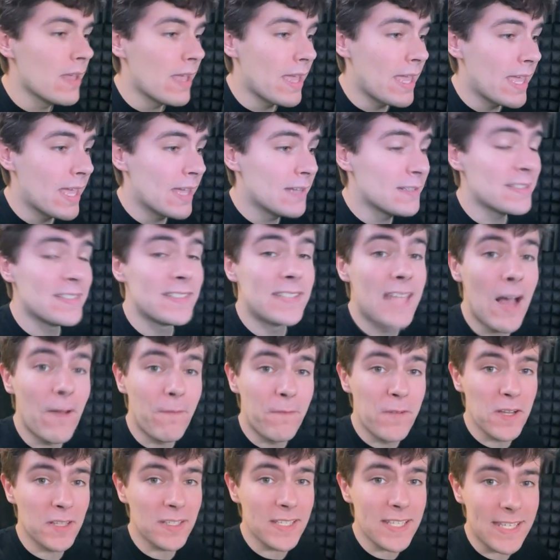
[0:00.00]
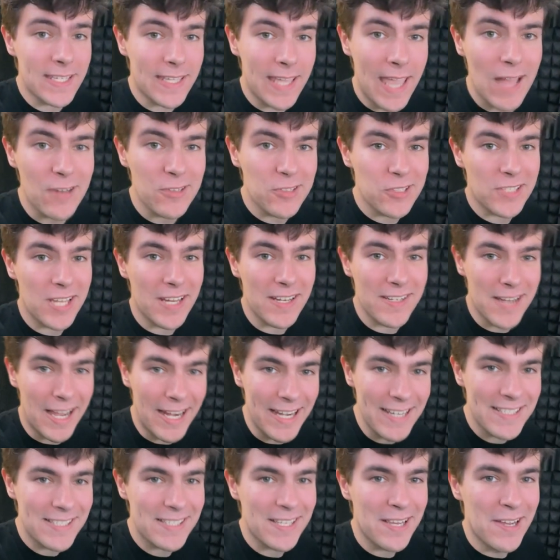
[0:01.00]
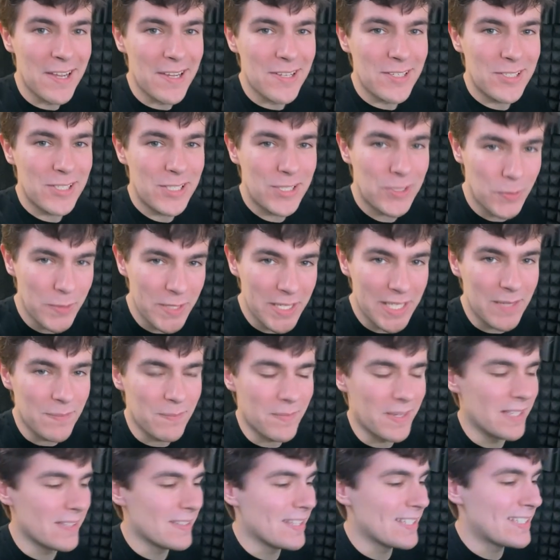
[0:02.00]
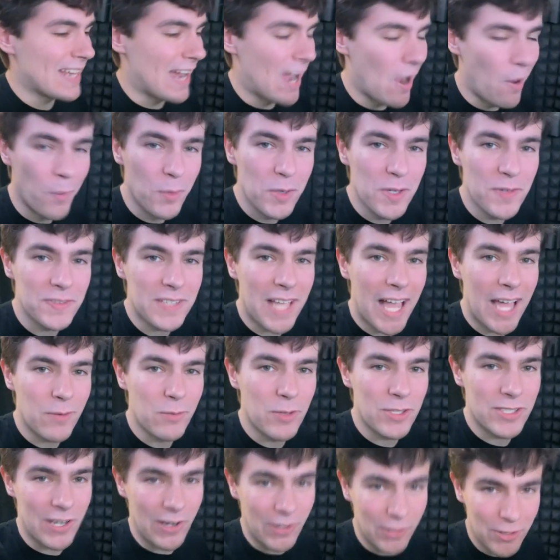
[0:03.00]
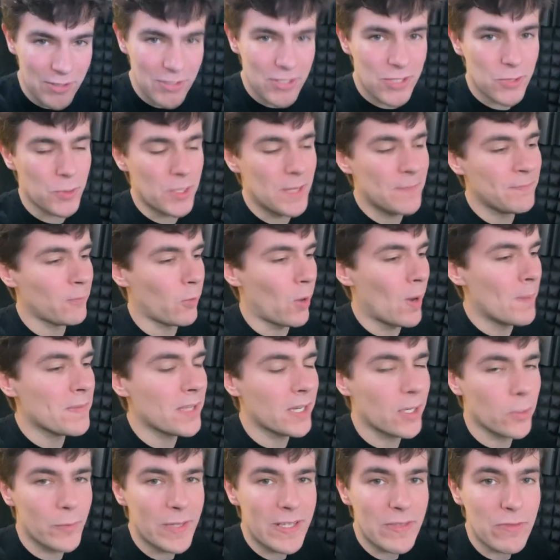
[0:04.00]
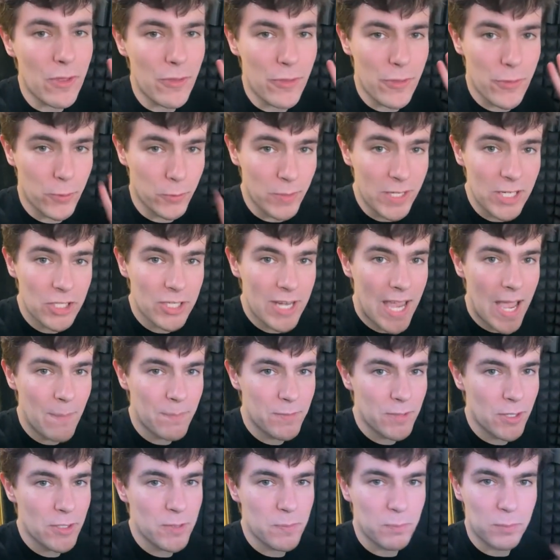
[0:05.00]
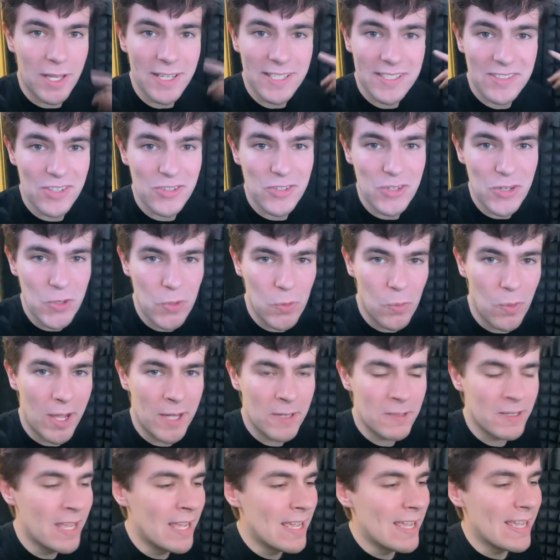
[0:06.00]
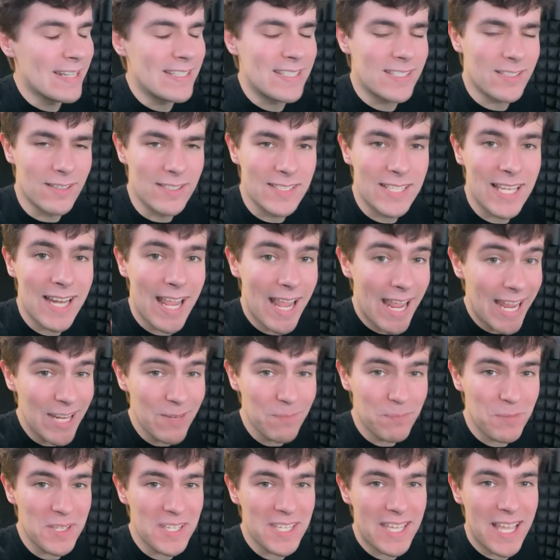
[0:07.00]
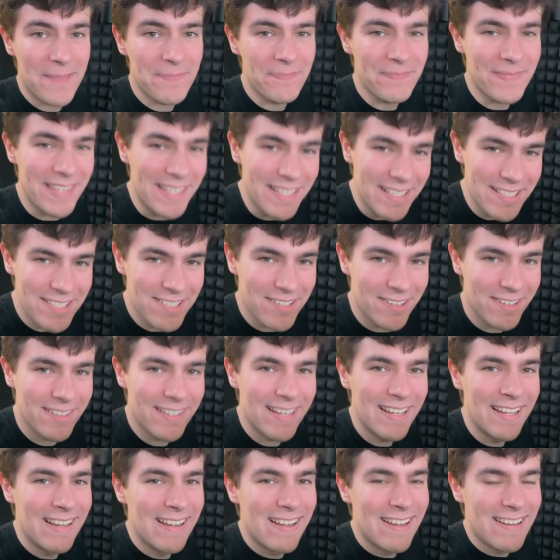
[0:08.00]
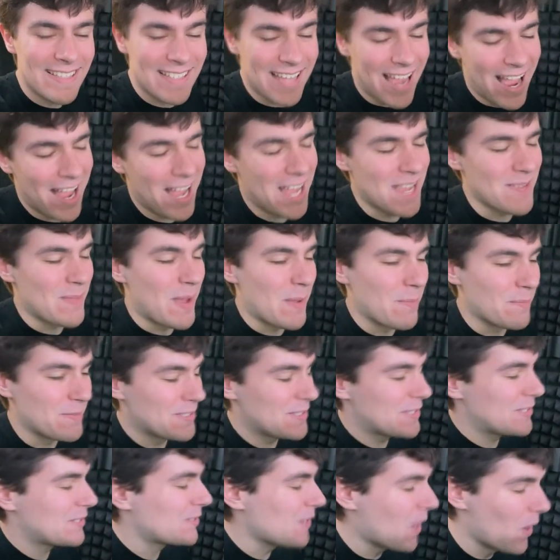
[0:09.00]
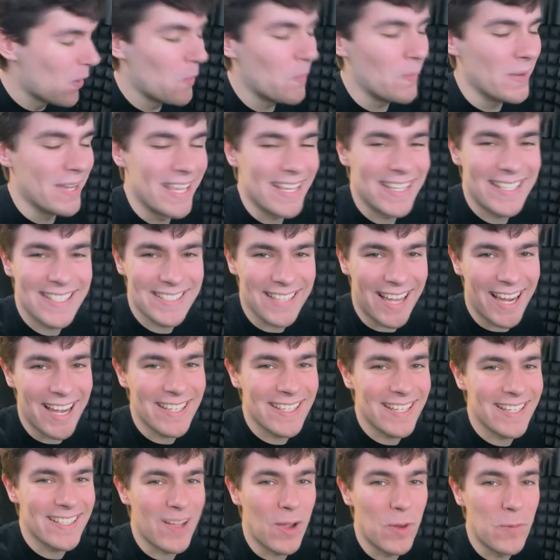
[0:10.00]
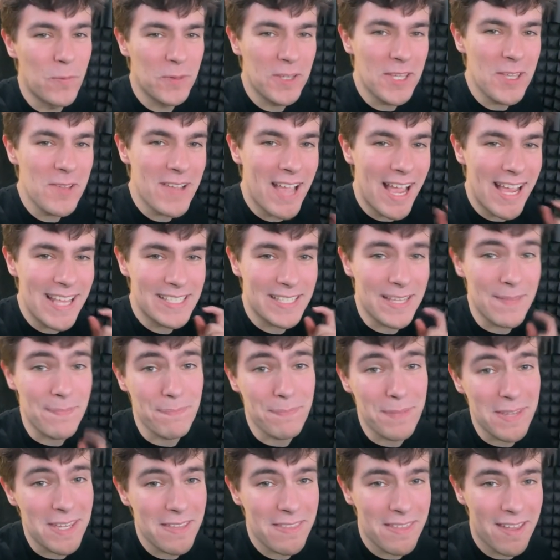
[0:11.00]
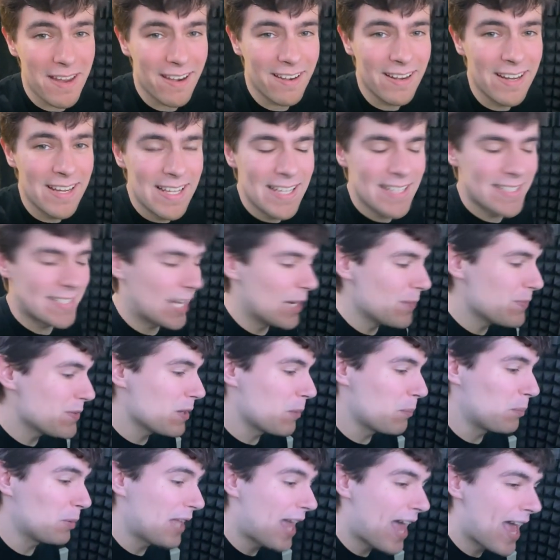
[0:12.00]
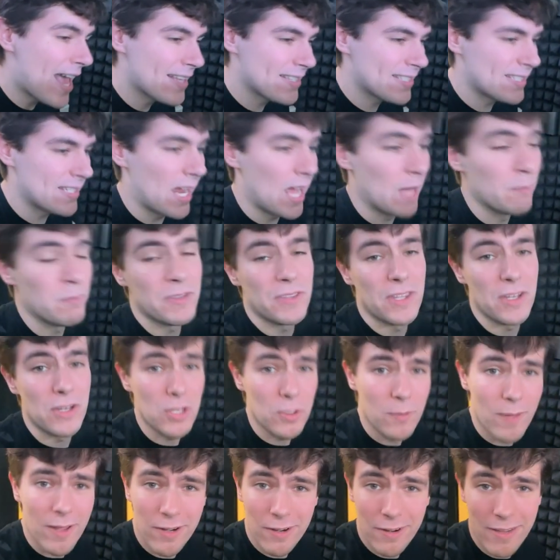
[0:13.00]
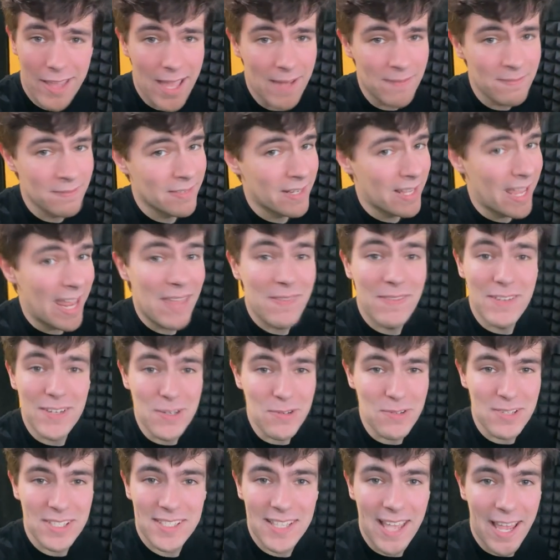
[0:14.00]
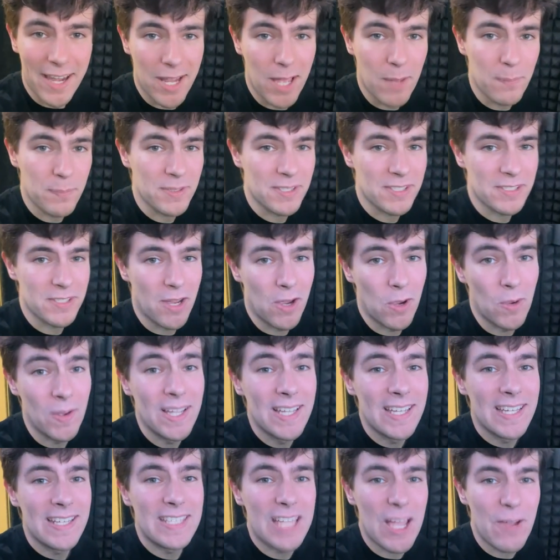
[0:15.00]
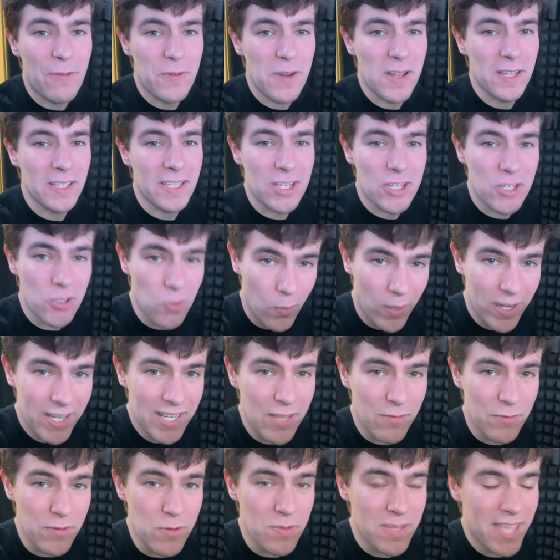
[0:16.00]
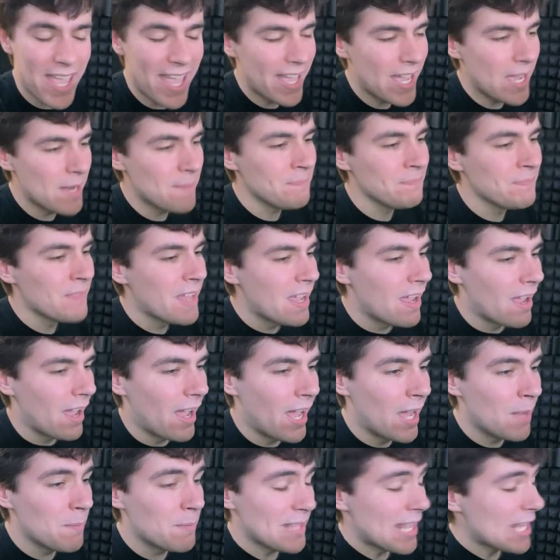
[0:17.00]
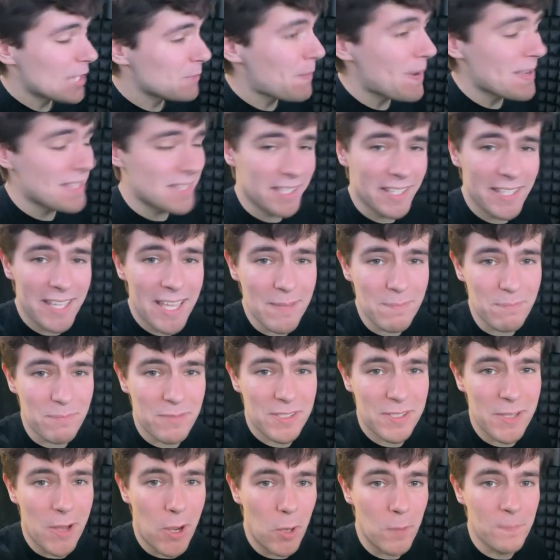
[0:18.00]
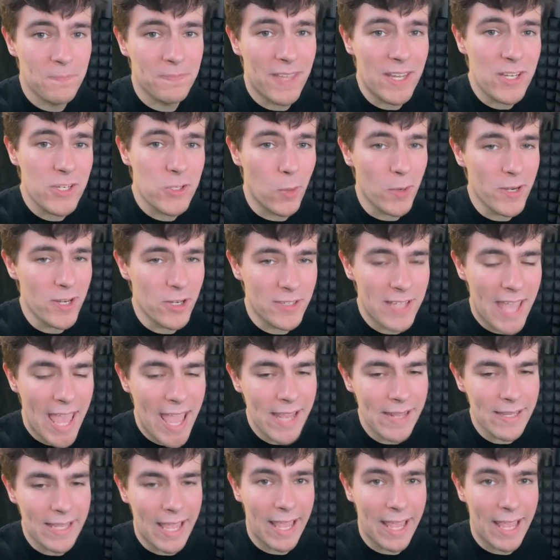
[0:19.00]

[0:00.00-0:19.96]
and definitely catch tonight's stream, the Tower of God Return stream, where I'm gonna read the three chapters plus the new one. It starts at 8 p.m. Eastern time. I'm so excited. Hopefully, you guys can be there. It's gonna be a blast um, with the new internet and the new setup, so definitely join if you can. Um, but that's basically it. So enjoy your day